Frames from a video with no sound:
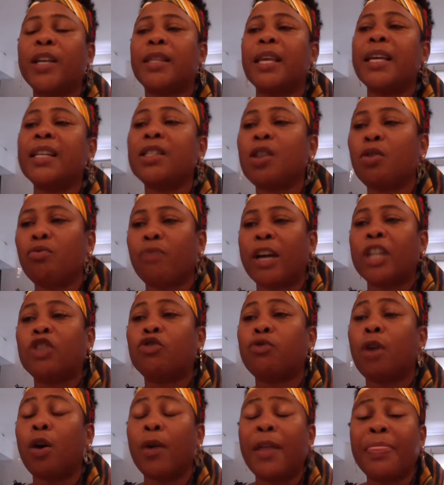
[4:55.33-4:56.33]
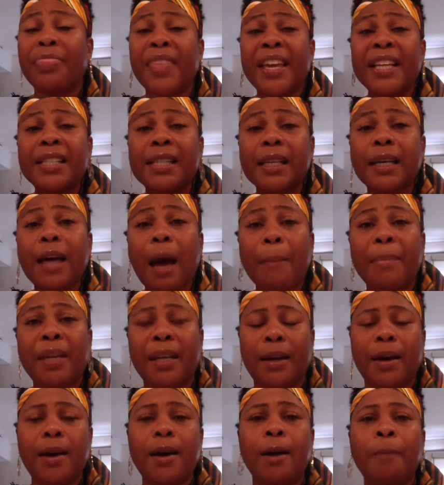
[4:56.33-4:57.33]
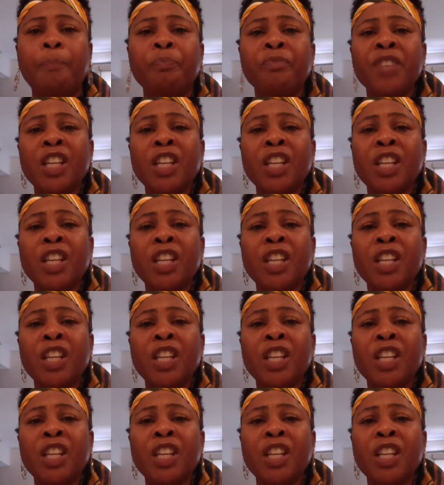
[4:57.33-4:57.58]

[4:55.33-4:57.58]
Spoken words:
things are retro and things are coming up.